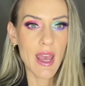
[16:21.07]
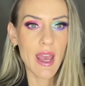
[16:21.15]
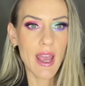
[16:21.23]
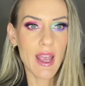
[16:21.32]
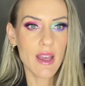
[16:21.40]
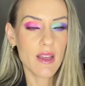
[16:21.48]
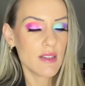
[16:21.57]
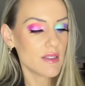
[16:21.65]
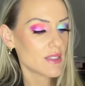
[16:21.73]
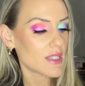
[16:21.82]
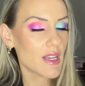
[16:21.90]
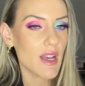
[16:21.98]

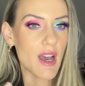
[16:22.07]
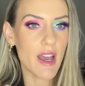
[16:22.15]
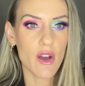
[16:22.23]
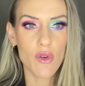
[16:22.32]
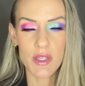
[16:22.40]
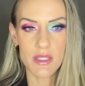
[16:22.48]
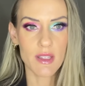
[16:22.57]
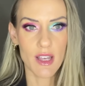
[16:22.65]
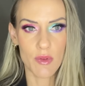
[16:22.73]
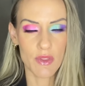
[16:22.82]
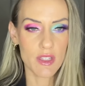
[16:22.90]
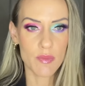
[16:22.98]
And I always say
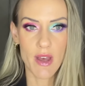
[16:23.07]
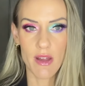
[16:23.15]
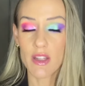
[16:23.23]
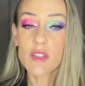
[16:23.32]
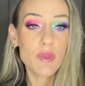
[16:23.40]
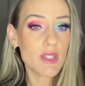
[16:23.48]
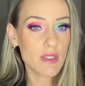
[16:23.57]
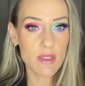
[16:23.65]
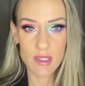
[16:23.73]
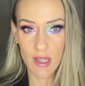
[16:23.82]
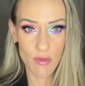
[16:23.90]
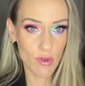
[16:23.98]
with this palette, it's been in
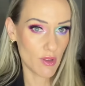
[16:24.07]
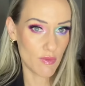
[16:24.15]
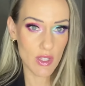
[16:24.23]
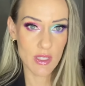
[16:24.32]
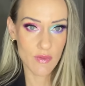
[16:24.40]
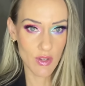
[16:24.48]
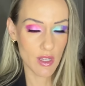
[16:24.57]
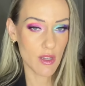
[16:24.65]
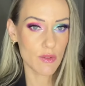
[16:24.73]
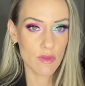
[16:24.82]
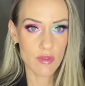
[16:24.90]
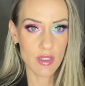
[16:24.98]
several of these
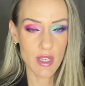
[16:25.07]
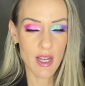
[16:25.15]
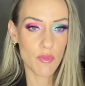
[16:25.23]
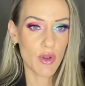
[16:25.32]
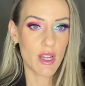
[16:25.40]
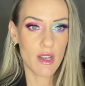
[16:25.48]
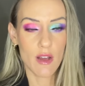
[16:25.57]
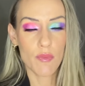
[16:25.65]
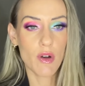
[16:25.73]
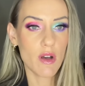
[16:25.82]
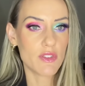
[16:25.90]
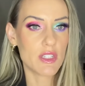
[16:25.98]
videos, I bring it up
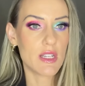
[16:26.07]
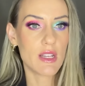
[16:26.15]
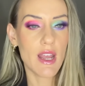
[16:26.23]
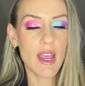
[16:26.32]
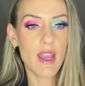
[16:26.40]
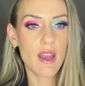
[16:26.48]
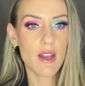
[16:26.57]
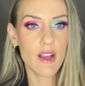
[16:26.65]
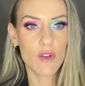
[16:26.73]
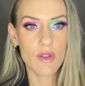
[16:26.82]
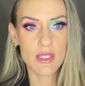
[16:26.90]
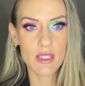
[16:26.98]
often, and I
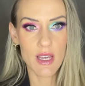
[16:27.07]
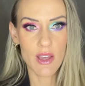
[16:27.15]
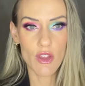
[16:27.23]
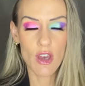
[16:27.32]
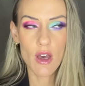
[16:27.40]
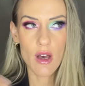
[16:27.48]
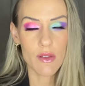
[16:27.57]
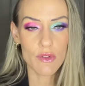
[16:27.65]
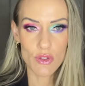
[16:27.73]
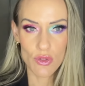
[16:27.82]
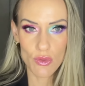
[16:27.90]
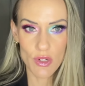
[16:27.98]
always say the color
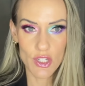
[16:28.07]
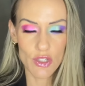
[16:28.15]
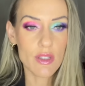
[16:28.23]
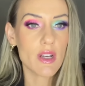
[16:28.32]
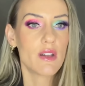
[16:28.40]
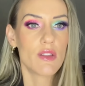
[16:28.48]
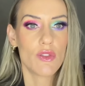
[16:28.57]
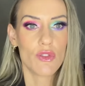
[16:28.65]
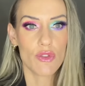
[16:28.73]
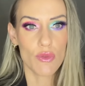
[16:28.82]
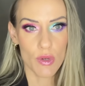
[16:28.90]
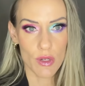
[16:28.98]
story just kind of
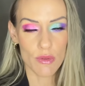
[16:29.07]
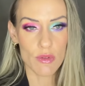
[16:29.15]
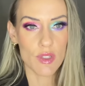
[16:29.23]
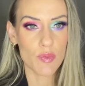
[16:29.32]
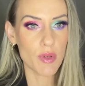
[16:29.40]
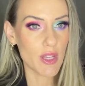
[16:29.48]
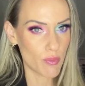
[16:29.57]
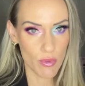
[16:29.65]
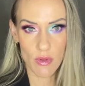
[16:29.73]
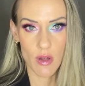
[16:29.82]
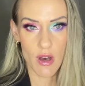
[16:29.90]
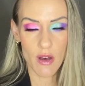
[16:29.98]
throws
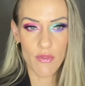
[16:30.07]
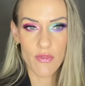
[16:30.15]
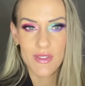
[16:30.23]
people off.